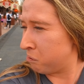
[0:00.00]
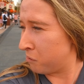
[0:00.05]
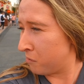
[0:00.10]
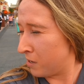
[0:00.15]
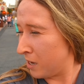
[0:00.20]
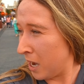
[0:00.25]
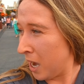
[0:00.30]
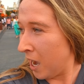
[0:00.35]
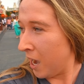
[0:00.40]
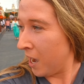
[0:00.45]

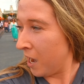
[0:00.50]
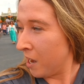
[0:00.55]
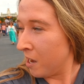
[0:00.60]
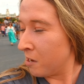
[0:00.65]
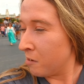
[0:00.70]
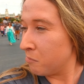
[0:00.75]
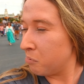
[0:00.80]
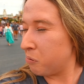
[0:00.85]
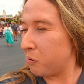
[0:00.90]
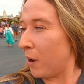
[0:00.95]
doing good?
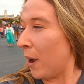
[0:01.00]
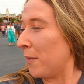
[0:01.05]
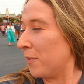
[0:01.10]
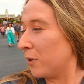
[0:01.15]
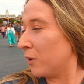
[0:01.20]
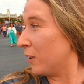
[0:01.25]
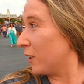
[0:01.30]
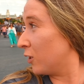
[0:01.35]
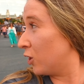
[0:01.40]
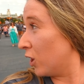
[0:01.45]
I'm
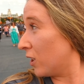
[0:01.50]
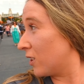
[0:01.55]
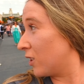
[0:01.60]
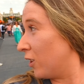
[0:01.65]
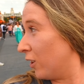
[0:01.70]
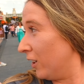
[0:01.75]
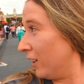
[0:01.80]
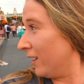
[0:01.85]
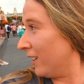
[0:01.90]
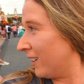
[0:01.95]
doing just
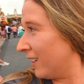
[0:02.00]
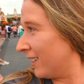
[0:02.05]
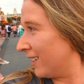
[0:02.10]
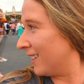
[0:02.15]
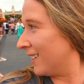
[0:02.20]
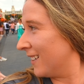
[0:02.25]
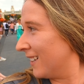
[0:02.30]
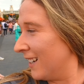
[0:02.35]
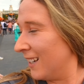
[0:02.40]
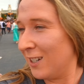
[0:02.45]
good.
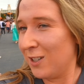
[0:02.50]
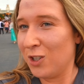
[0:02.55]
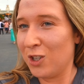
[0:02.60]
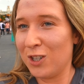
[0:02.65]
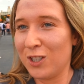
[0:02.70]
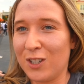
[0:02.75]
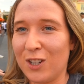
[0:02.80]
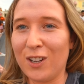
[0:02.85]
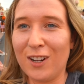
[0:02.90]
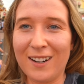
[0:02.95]

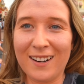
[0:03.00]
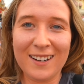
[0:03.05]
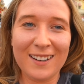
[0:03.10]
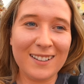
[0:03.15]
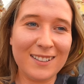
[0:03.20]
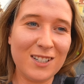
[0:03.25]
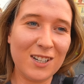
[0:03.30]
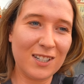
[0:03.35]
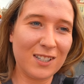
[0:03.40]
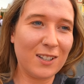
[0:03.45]
Just good.
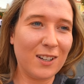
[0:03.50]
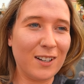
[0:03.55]
Are we just even